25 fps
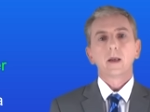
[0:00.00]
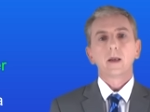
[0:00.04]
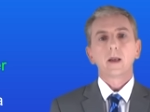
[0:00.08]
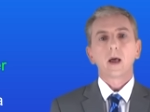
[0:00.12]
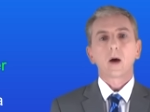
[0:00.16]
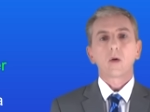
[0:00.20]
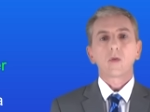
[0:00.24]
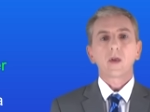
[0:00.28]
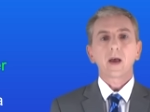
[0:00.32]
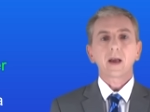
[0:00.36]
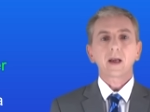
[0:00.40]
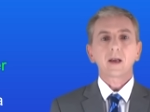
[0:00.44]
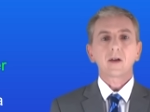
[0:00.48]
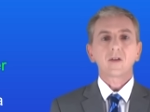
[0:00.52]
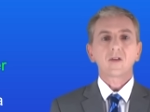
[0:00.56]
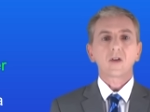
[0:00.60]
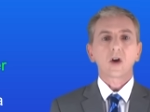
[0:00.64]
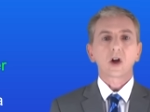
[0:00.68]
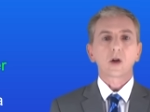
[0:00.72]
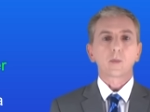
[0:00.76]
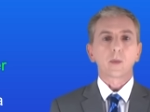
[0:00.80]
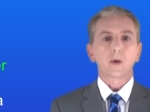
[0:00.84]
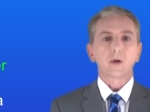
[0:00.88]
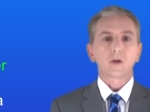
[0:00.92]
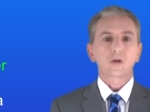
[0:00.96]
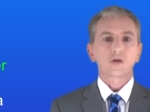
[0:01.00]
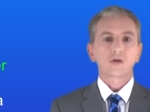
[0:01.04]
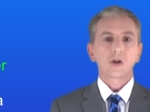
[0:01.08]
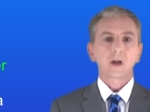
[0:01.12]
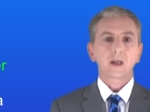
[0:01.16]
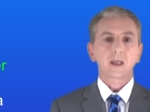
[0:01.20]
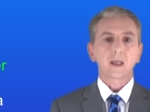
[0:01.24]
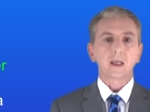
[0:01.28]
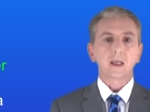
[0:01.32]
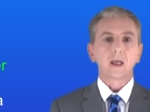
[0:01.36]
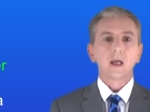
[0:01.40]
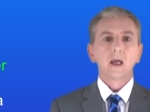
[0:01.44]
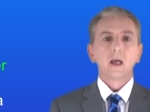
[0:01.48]
Now that can sound a bit
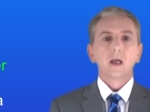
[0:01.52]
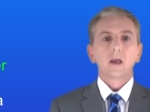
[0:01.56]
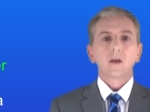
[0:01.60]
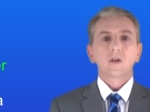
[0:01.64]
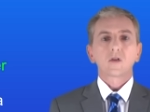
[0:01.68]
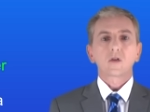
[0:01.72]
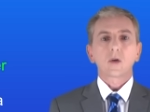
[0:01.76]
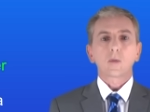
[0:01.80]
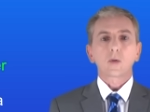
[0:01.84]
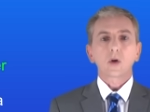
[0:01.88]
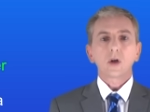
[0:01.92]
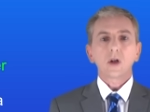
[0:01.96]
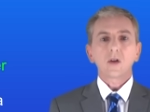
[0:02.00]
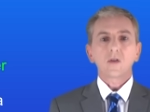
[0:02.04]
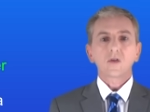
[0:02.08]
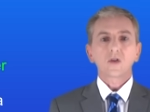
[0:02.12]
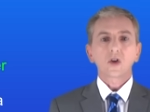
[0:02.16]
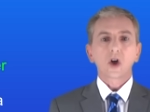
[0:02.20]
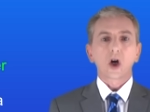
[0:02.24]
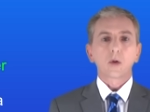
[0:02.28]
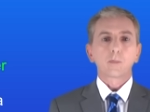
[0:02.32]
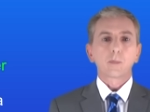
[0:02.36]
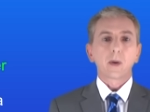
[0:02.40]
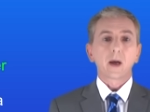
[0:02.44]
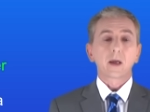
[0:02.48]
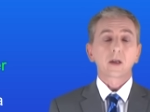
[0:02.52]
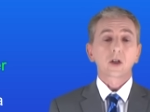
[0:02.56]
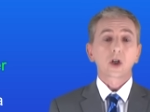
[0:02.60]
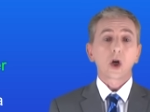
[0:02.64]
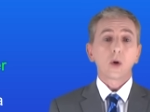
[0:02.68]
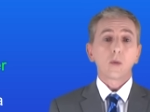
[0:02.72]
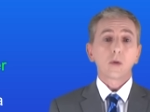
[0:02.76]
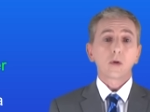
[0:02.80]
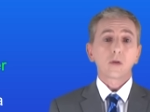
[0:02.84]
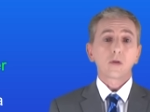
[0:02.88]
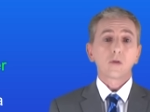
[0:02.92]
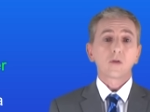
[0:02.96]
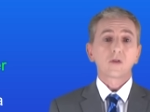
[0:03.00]
tricky, so I'm going to start by
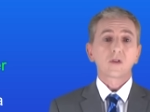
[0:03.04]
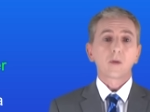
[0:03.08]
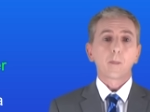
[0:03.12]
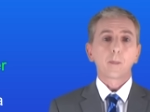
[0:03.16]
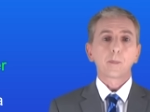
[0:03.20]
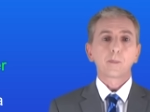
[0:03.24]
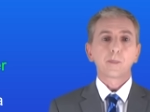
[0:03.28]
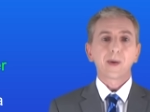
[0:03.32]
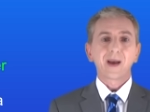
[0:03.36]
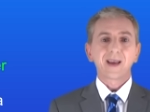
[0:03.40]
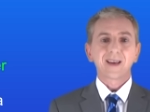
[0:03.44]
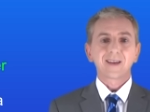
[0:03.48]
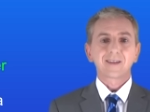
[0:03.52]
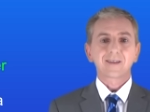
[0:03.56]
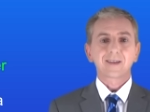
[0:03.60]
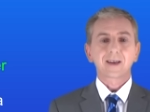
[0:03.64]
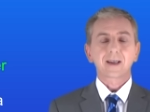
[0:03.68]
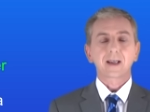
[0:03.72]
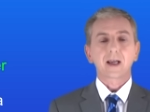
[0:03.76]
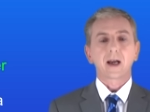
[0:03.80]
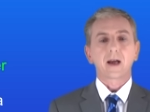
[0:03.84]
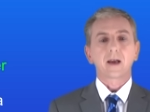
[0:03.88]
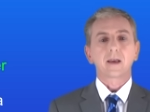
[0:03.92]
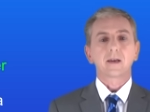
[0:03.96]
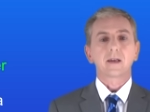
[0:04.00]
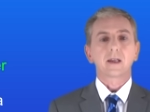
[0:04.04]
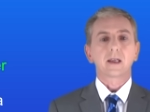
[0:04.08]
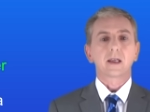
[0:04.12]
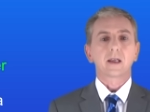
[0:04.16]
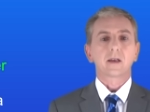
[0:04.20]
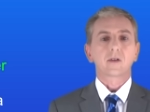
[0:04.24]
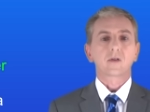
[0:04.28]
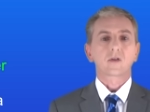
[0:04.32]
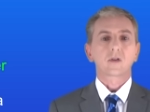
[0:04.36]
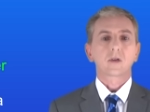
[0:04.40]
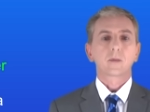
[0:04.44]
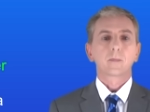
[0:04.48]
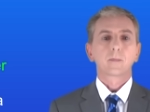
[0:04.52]
going through some basic
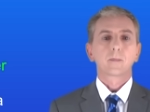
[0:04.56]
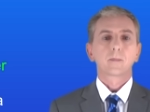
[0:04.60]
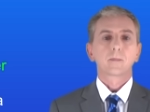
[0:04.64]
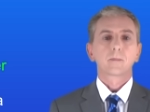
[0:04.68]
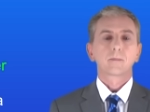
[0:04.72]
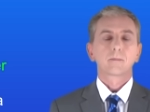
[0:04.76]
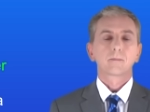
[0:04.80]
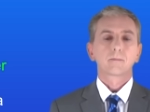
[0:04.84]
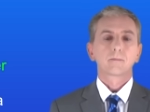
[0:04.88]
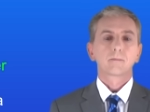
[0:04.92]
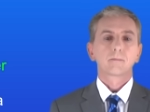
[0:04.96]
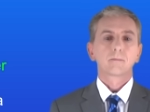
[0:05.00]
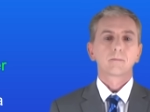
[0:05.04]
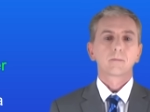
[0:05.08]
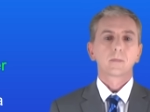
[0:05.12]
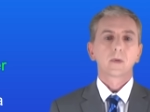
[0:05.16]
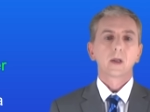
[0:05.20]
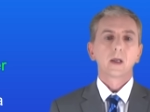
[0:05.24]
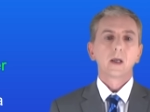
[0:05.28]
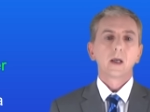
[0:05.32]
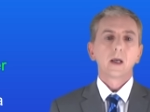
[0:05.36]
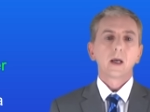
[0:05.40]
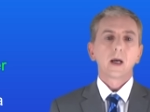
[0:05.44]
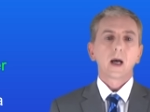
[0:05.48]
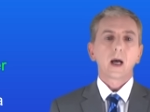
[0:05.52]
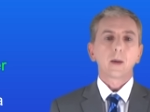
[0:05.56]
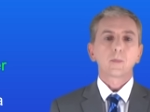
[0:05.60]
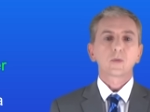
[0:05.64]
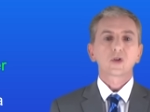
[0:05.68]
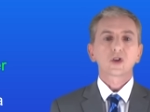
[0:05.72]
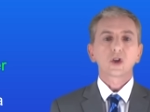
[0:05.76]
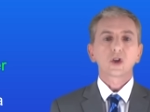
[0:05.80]
ideas. I'm